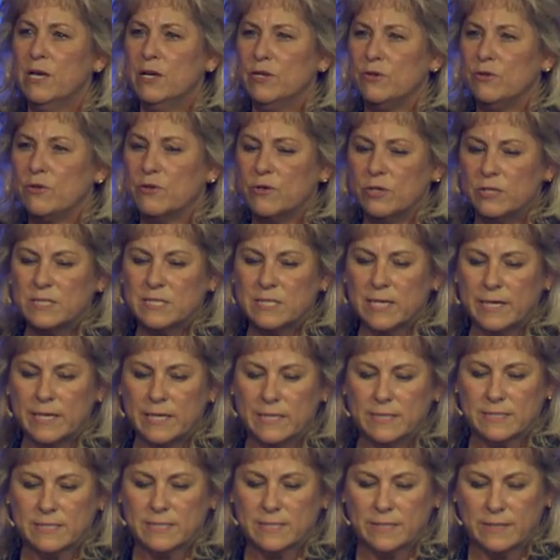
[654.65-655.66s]
You could say
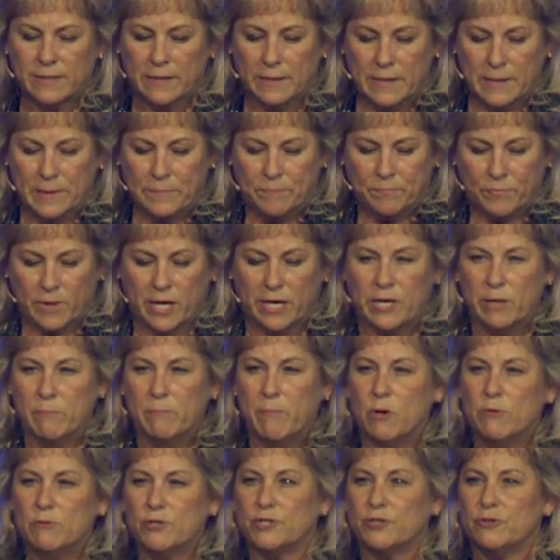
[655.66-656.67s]
it's an, an
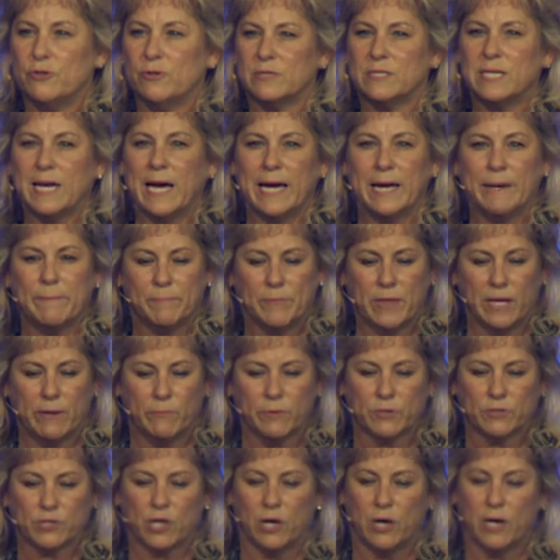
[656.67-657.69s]
emotional type that
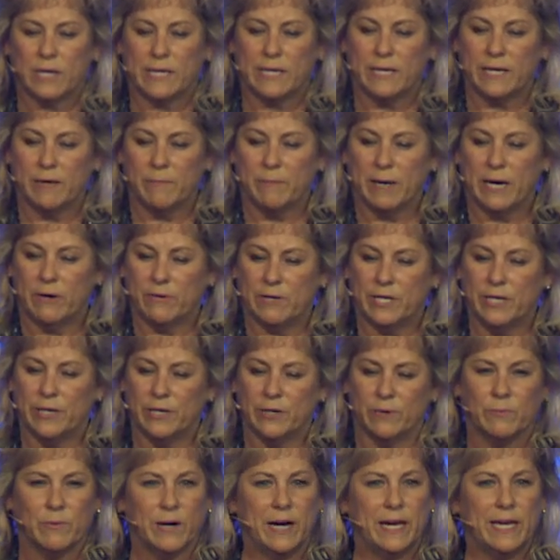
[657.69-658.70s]
we're talking about
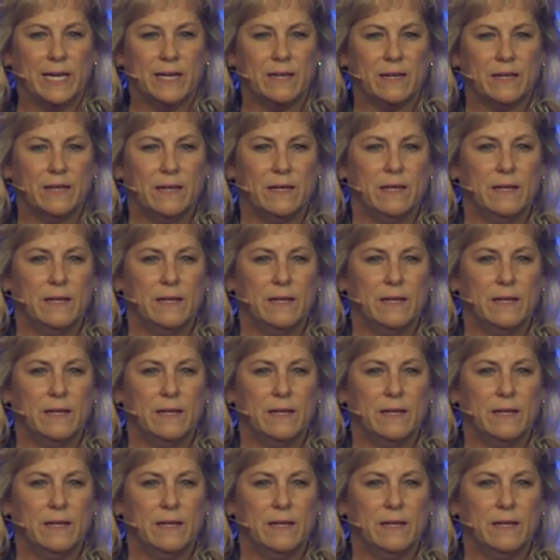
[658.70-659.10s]
here, right?